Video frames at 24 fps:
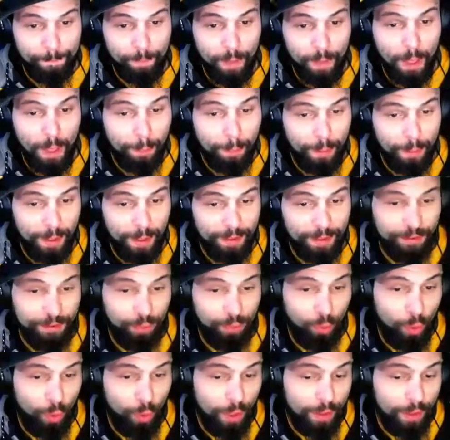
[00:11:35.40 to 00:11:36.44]
Plus
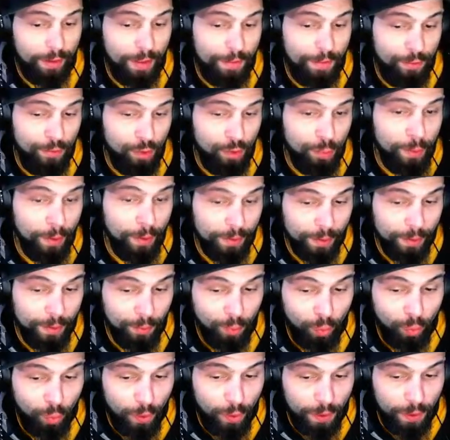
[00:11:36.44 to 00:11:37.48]
with, if you build
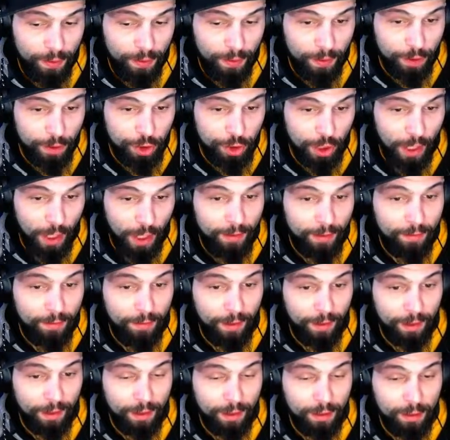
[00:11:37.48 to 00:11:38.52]
him with Giant Slayer,